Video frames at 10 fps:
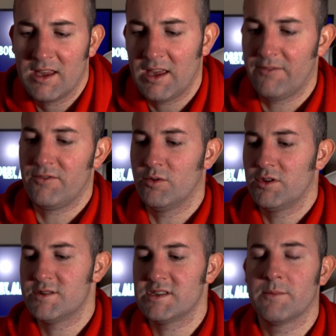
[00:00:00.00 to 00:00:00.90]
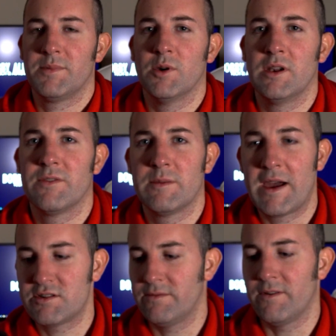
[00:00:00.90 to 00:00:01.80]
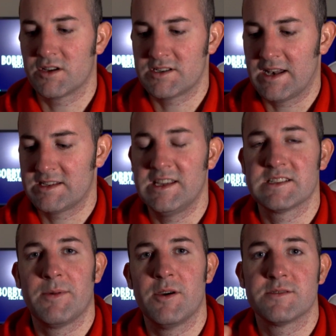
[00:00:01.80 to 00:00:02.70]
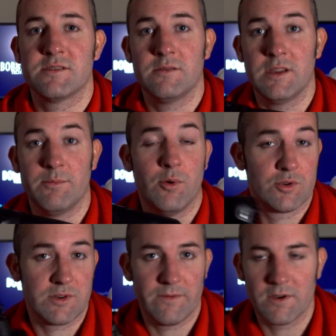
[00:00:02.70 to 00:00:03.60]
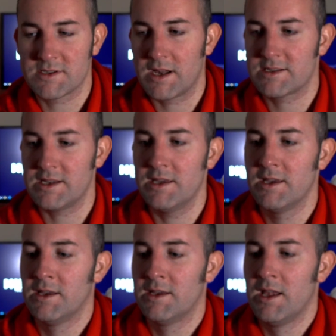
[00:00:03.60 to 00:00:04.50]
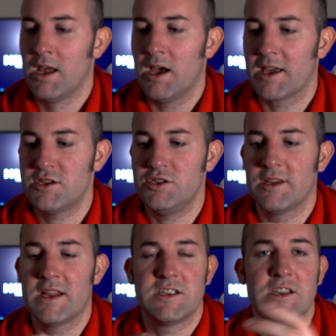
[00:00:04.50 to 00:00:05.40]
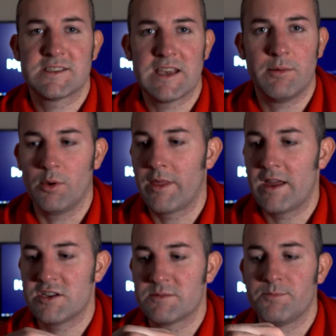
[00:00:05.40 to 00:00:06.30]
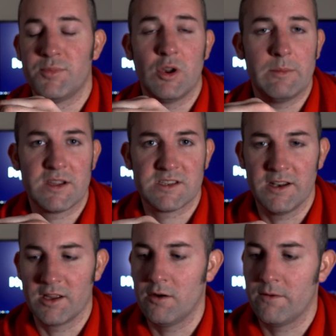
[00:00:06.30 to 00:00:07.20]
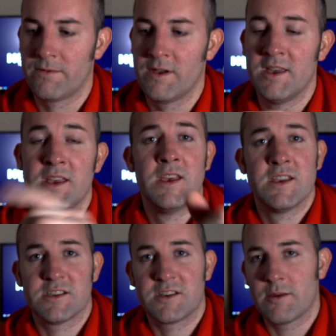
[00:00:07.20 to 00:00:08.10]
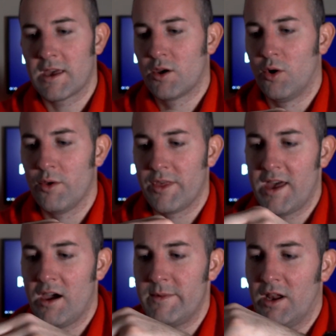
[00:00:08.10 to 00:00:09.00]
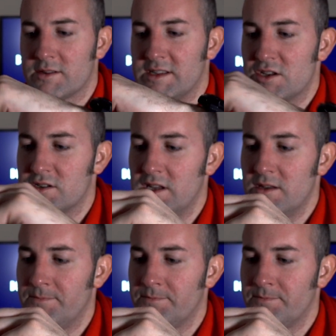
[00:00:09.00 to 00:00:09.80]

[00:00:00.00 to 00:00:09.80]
if you're using it purely for the battery functionality as opposed to the portrait functionality, I guess you can actually disable all that just purely by turning it off. So don't get caught there. I mean, I was literally